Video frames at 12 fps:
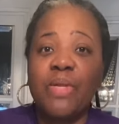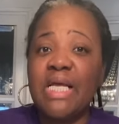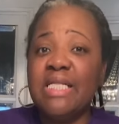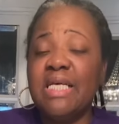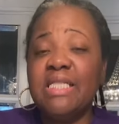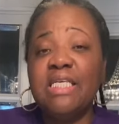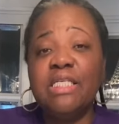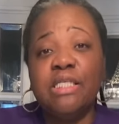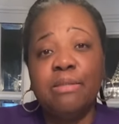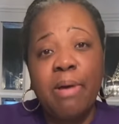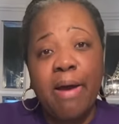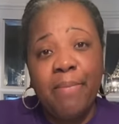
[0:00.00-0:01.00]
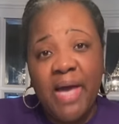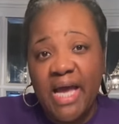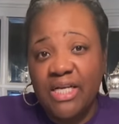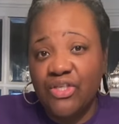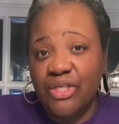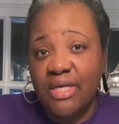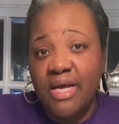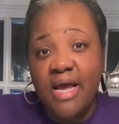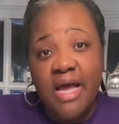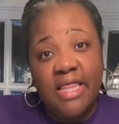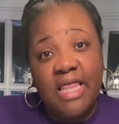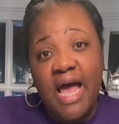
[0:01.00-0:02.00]
that this is my passion,
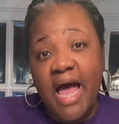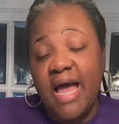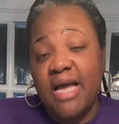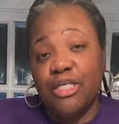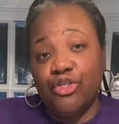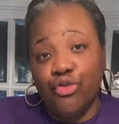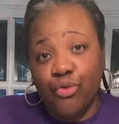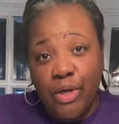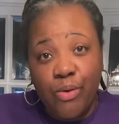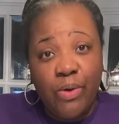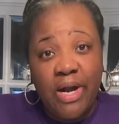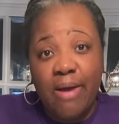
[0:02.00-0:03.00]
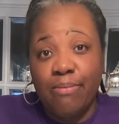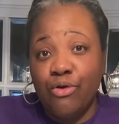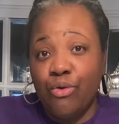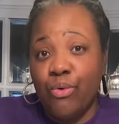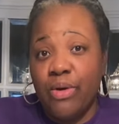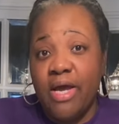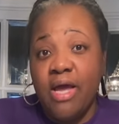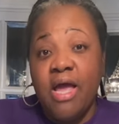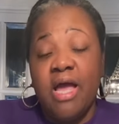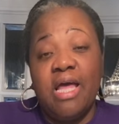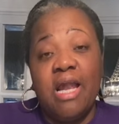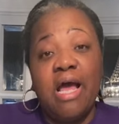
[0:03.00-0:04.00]
that I enjoy what I'm doing,
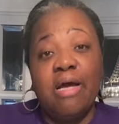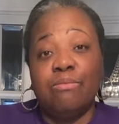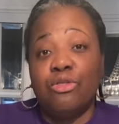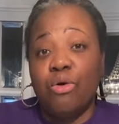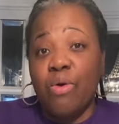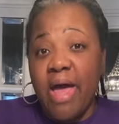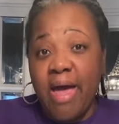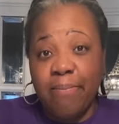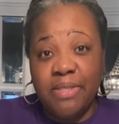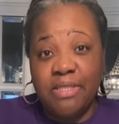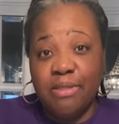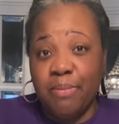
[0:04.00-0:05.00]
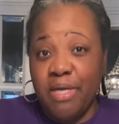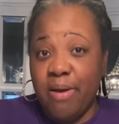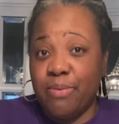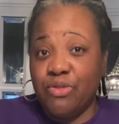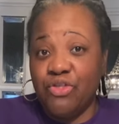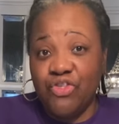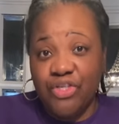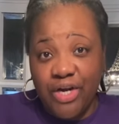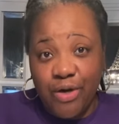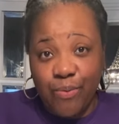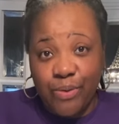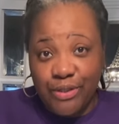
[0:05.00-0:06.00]
and I am so happy to be able to share
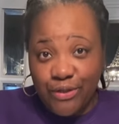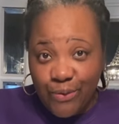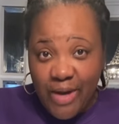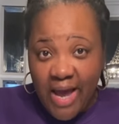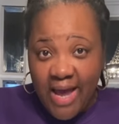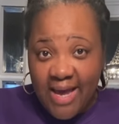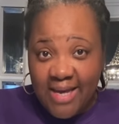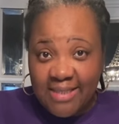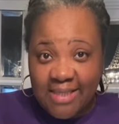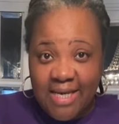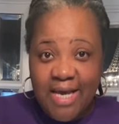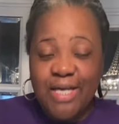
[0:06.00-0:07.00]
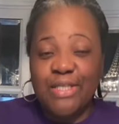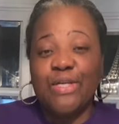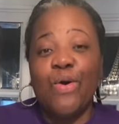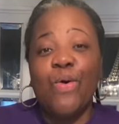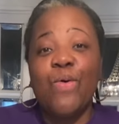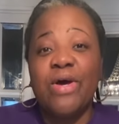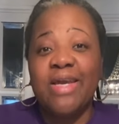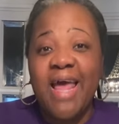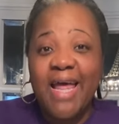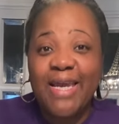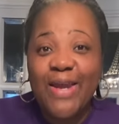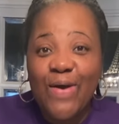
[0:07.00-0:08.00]
it with you guys. So on
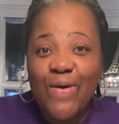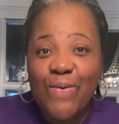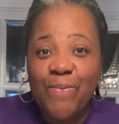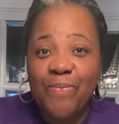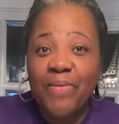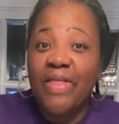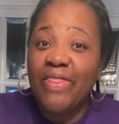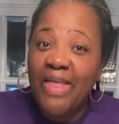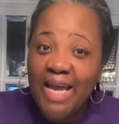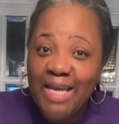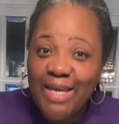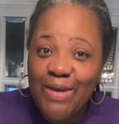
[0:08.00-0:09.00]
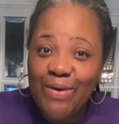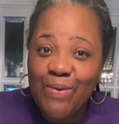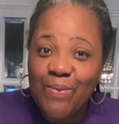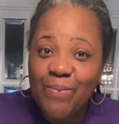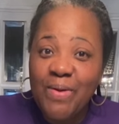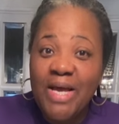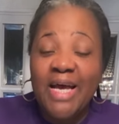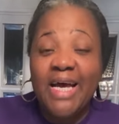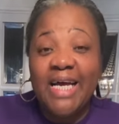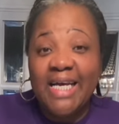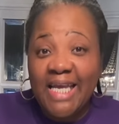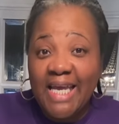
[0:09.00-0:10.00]
that note, thank you
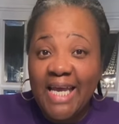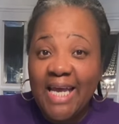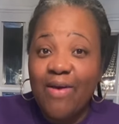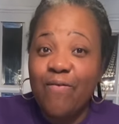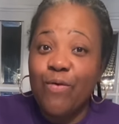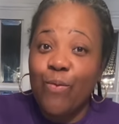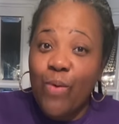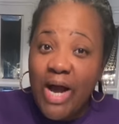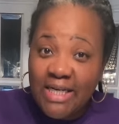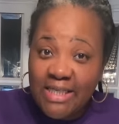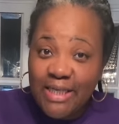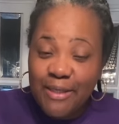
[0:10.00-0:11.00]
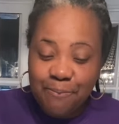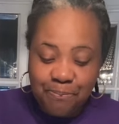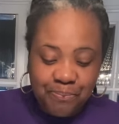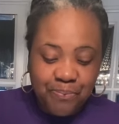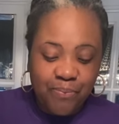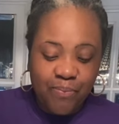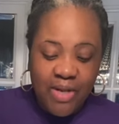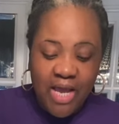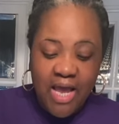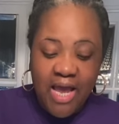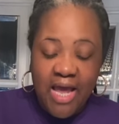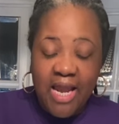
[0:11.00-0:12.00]
again for watching,
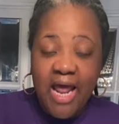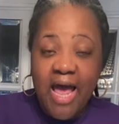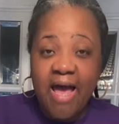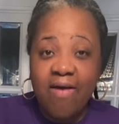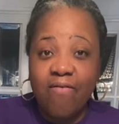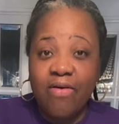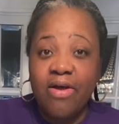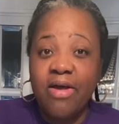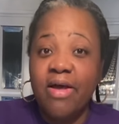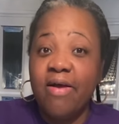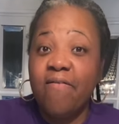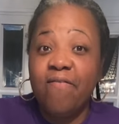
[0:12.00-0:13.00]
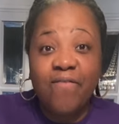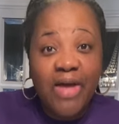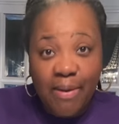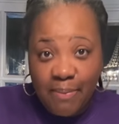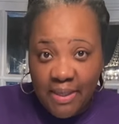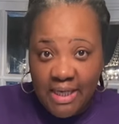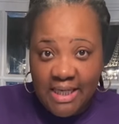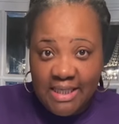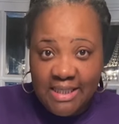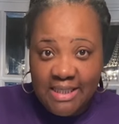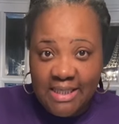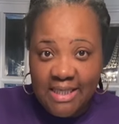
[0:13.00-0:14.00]
and have a
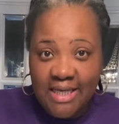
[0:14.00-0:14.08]
fabulous,